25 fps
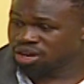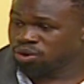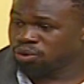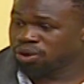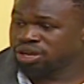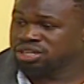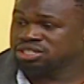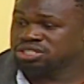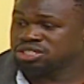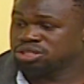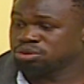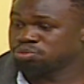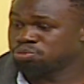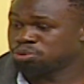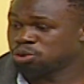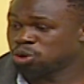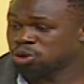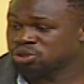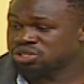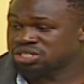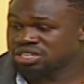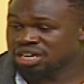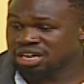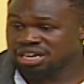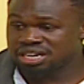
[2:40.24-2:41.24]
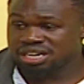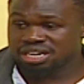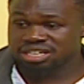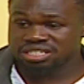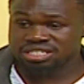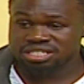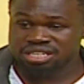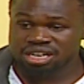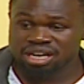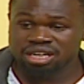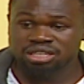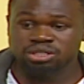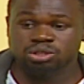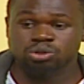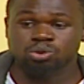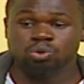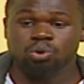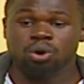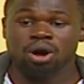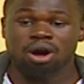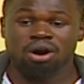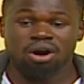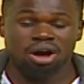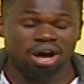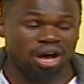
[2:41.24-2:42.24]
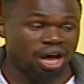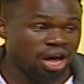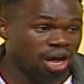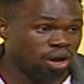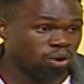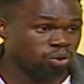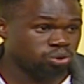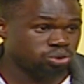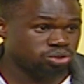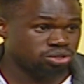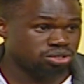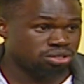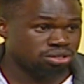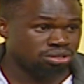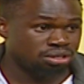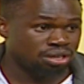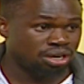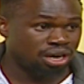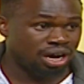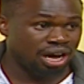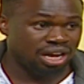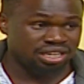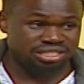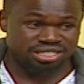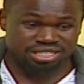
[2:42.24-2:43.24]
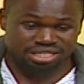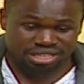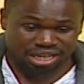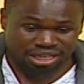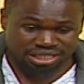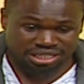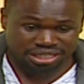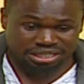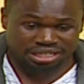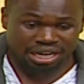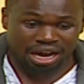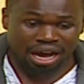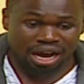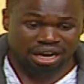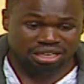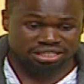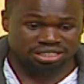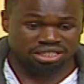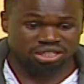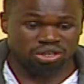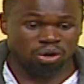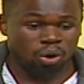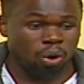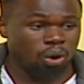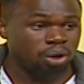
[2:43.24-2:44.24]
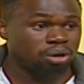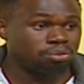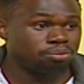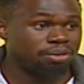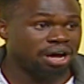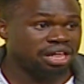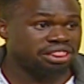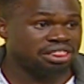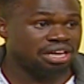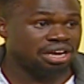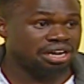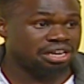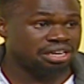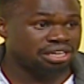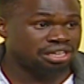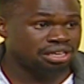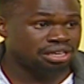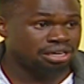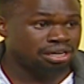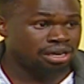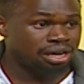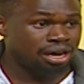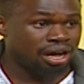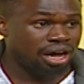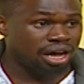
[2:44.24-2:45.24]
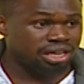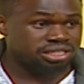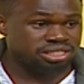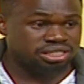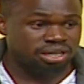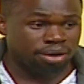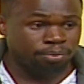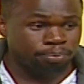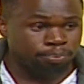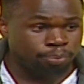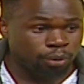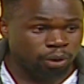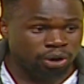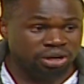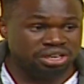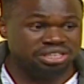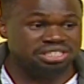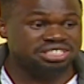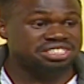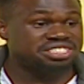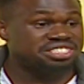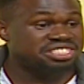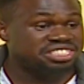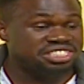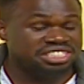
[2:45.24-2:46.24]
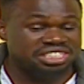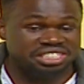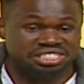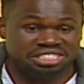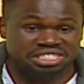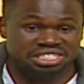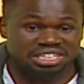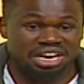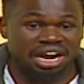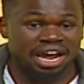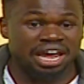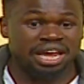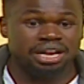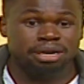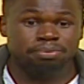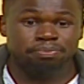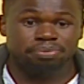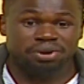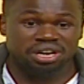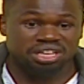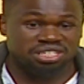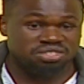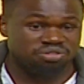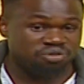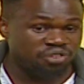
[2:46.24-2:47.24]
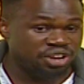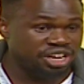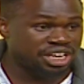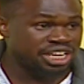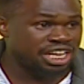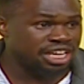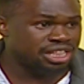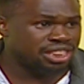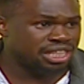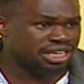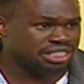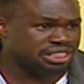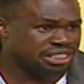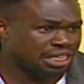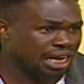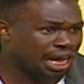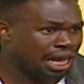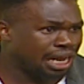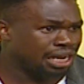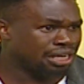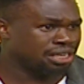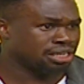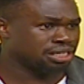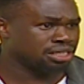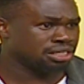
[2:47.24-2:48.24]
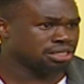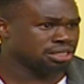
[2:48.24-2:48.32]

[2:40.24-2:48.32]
when she brought Sandra-san to our house and started acting all motherly, at some point she tried breastfeeding the child.